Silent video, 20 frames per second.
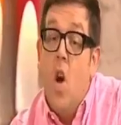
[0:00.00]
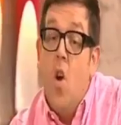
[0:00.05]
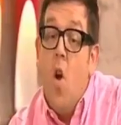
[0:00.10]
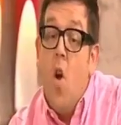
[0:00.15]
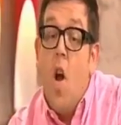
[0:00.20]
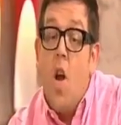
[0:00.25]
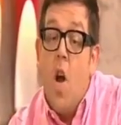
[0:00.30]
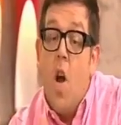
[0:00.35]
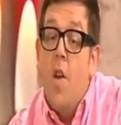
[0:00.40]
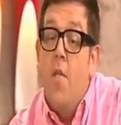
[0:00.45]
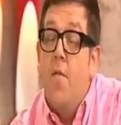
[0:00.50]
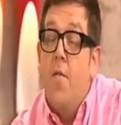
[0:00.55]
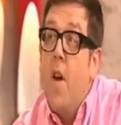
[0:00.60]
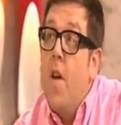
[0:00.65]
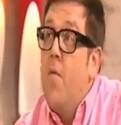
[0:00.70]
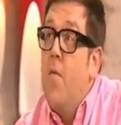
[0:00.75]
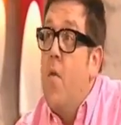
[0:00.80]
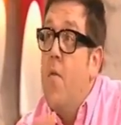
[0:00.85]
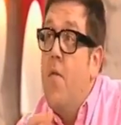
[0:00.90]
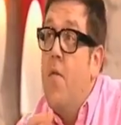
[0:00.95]
our kind of
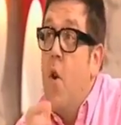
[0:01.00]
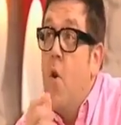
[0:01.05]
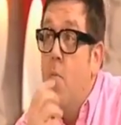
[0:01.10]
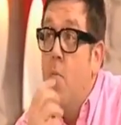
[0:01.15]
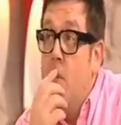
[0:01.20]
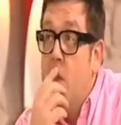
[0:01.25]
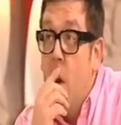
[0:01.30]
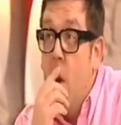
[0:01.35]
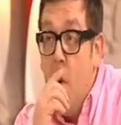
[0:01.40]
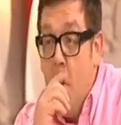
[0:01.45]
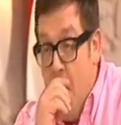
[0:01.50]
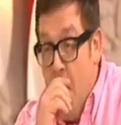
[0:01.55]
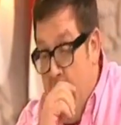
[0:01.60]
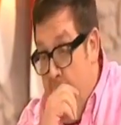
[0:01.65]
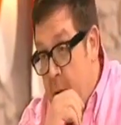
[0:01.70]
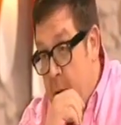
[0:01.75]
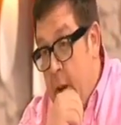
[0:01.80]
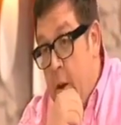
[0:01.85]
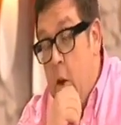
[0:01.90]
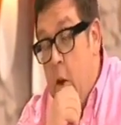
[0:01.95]
favourite films. So,
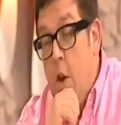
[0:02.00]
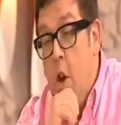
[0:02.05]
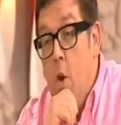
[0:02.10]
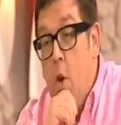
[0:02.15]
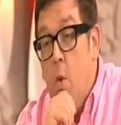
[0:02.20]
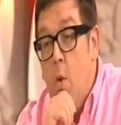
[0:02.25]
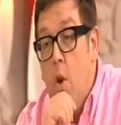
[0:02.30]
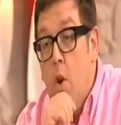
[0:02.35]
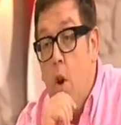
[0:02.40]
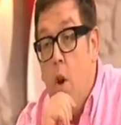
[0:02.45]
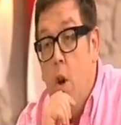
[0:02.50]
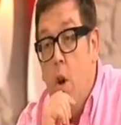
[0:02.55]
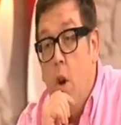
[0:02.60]
you know,